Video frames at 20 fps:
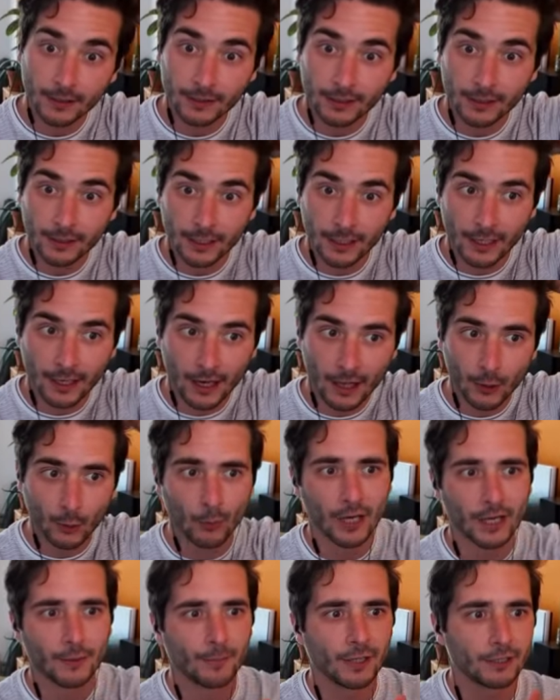in another
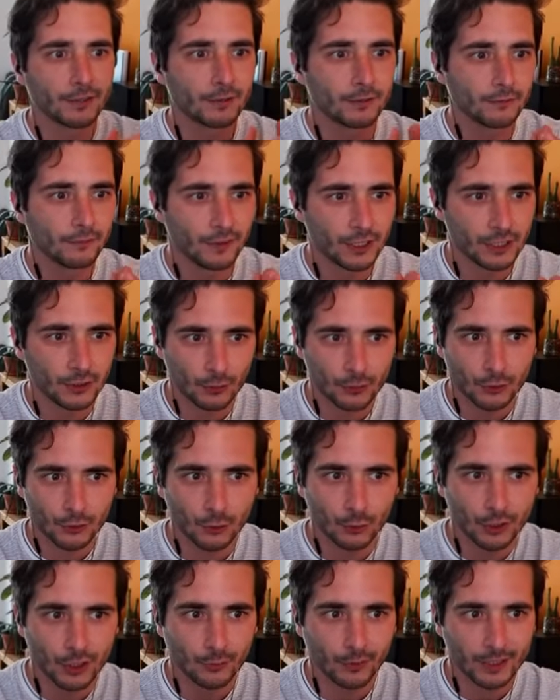way, but Visual
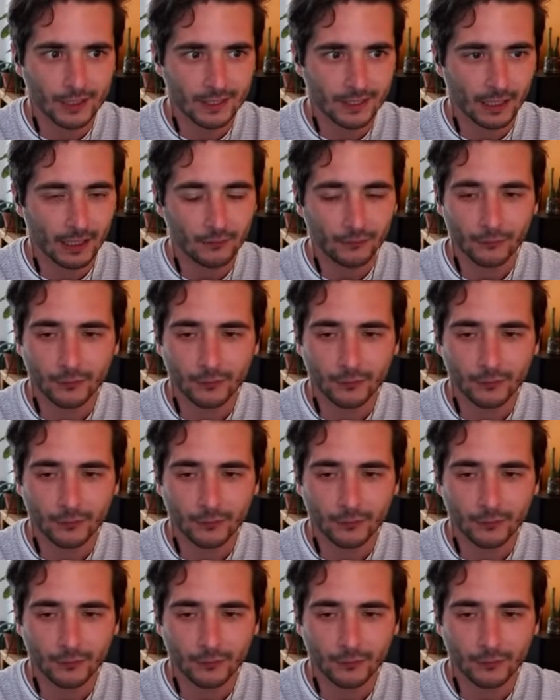Studio itself